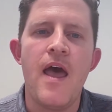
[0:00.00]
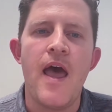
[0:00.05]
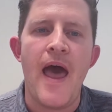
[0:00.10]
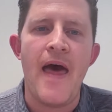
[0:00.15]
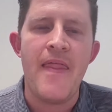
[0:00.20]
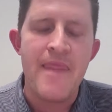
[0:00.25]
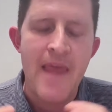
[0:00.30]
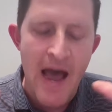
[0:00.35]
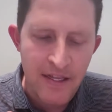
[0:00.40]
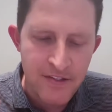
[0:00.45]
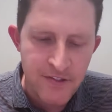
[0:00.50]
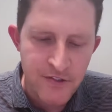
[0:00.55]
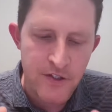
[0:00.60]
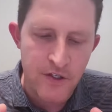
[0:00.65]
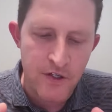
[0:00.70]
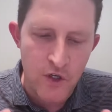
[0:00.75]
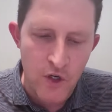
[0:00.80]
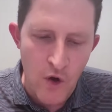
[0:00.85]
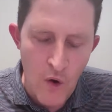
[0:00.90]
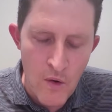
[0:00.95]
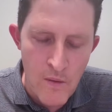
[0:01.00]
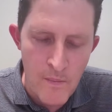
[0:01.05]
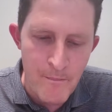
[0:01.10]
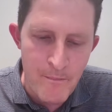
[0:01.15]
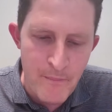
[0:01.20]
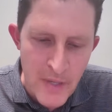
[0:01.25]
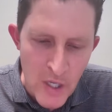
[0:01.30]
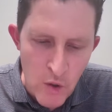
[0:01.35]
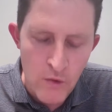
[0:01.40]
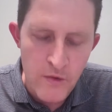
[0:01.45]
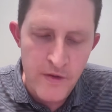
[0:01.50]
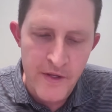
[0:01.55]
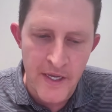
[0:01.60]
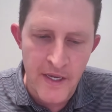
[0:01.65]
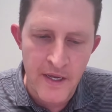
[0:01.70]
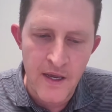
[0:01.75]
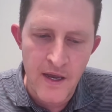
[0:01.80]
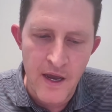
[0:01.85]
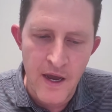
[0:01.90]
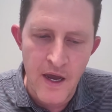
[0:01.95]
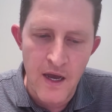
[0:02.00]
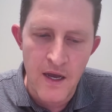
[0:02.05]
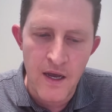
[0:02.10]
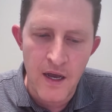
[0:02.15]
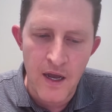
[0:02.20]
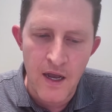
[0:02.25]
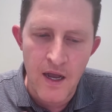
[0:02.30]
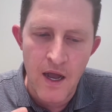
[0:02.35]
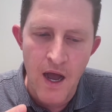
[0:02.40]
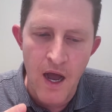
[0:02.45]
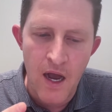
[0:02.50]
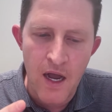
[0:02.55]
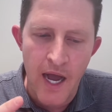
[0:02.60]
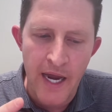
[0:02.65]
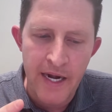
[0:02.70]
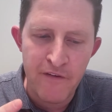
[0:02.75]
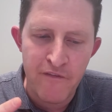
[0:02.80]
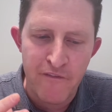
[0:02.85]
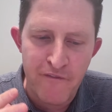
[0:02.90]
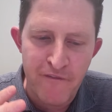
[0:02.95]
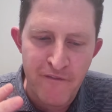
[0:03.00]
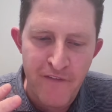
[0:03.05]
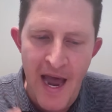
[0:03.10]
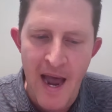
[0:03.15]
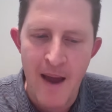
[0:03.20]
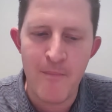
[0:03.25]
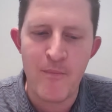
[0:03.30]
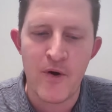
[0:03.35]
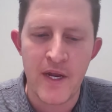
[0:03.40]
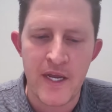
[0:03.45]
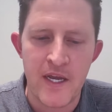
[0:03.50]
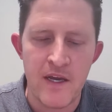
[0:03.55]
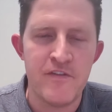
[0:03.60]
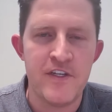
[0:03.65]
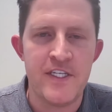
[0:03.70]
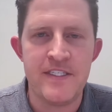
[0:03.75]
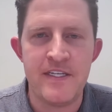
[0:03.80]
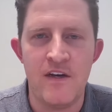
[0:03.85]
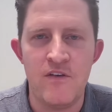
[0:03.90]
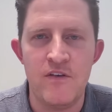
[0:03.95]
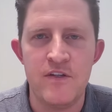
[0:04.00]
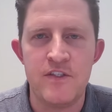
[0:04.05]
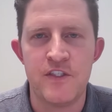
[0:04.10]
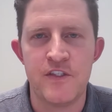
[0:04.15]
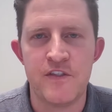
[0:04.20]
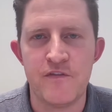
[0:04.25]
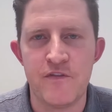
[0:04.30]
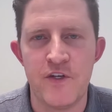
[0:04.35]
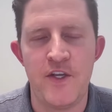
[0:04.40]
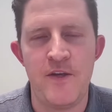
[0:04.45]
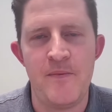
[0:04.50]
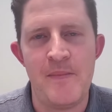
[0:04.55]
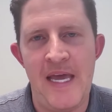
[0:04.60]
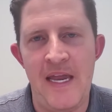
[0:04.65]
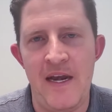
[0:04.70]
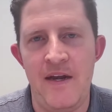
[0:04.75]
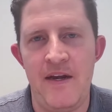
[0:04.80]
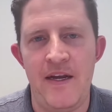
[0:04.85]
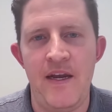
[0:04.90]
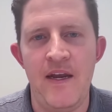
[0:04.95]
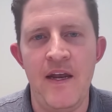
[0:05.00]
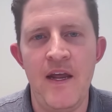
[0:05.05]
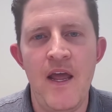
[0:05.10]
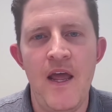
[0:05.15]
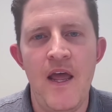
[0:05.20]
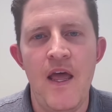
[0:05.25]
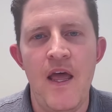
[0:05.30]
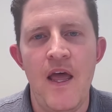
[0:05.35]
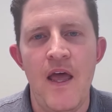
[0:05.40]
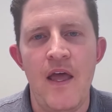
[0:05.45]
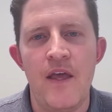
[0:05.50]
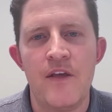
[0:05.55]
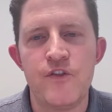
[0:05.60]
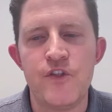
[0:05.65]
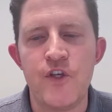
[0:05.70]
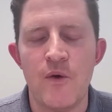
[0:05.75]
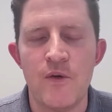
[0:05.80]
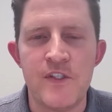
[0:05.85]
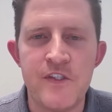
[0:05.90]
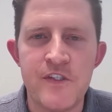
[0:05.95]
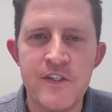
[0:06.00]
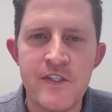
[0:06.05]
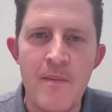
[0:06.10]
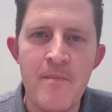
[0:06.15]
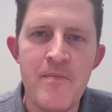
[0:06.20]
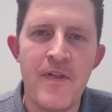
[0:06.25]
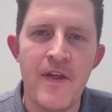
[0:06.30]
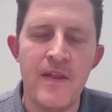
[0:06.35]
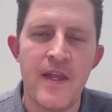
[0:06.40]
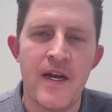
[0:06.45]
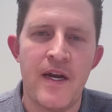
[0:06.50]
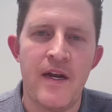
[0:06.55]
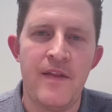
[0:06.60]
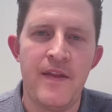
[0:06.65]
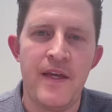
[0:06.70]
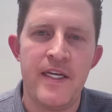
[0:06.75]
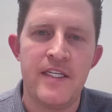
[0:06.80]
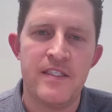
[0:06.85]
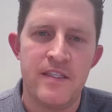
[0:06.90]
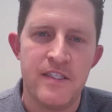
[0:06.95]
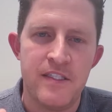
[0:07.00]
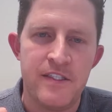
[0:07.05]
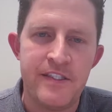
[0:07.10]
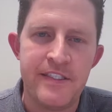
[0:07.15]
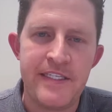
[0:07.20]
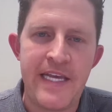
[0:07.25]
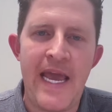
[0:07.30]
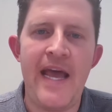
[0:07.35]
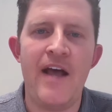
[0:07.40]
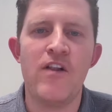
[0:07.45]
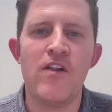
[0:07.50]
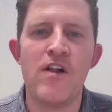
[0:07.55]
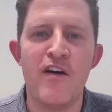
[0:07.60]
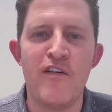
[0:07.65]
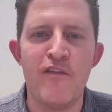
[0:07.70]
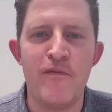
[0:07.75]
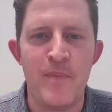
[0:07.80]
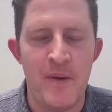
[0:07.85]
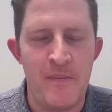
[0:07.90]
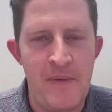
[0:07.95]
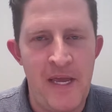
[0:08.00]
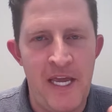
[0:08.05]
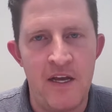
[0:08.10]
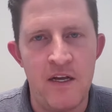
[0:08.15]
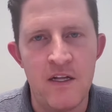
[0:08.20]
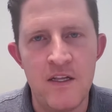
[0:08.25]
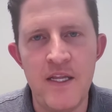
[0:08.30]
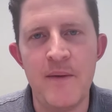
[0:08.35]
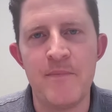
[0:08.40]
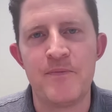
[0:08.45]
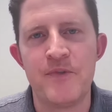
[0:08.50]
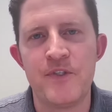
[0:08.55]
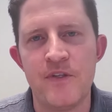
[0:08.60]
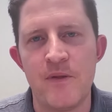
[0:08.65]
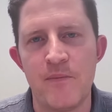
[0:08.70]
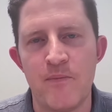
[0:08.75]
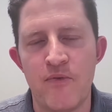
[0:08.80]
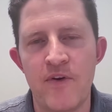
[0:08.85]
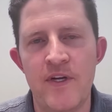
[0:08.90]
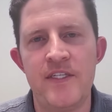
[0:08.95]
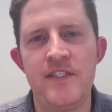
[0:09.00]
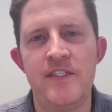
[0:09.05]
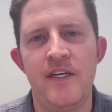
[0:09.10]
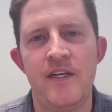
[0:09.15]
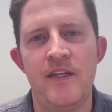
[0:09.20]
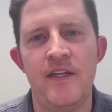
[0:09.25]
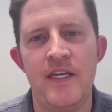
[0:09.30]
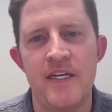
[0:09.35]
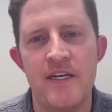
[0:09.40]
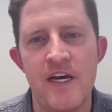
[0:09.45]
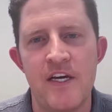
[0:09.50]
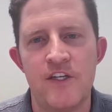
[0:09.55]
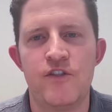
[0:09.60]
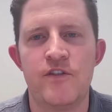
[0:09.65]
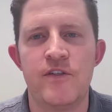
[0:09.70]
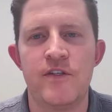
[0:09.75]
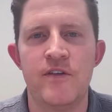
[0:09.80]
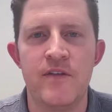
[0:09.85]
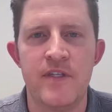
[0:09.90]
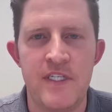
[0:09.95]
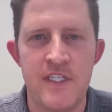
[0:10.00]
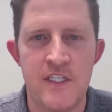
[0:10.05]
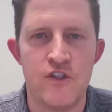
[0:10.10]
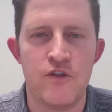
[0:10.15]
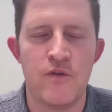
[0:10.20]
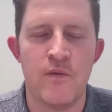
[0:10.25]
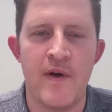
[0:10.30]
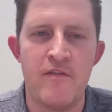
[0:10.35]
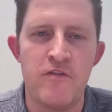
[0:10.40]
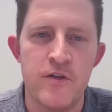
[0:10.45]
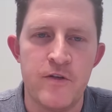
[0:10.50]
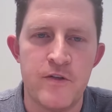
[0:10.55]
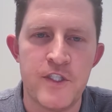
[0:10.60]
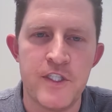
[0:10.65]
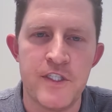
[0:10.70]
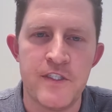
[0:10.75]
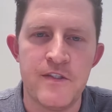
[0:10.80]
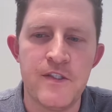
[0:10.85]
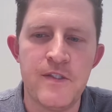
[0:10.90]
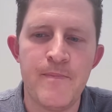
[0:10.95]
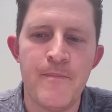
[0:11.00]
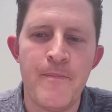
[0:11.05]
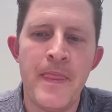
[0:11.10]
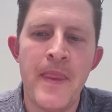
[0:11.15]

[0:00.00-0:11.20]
And that's building a kind of fabric of intelligence for humanity. So it's something that I think is the scale of, but may eclipse the printing, the industrial, the digital revolutions.